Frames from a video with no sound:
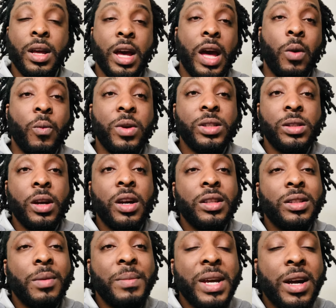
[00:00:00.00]
and we're starting
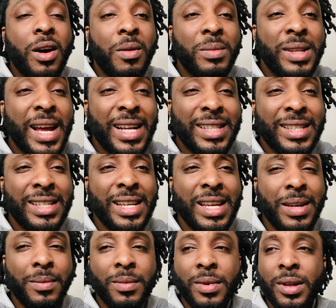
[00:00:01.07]
to become that
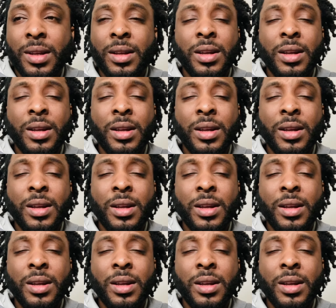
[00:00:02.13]
team.